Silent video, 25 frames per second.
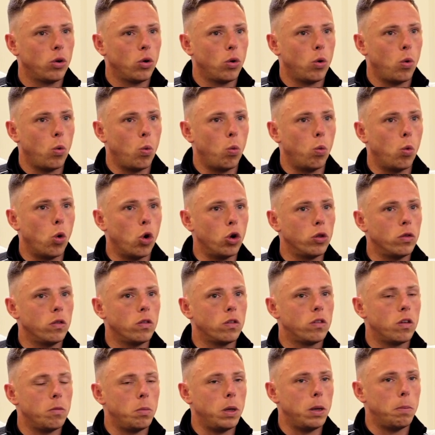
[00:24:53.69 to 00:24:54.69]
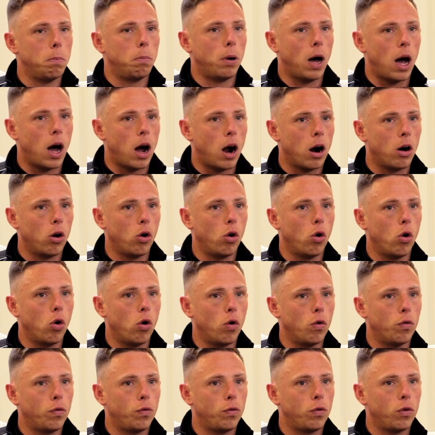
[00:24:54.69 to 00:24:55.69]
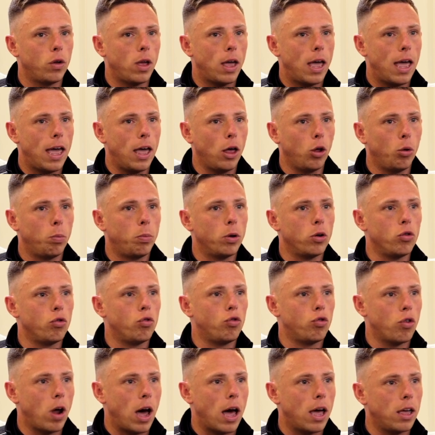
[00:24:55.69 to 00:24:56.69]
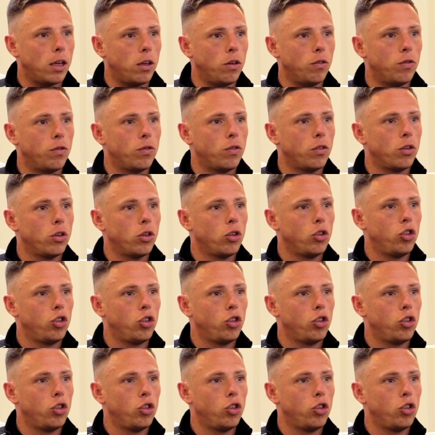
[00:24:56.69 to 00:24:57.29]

want to be part of helping drive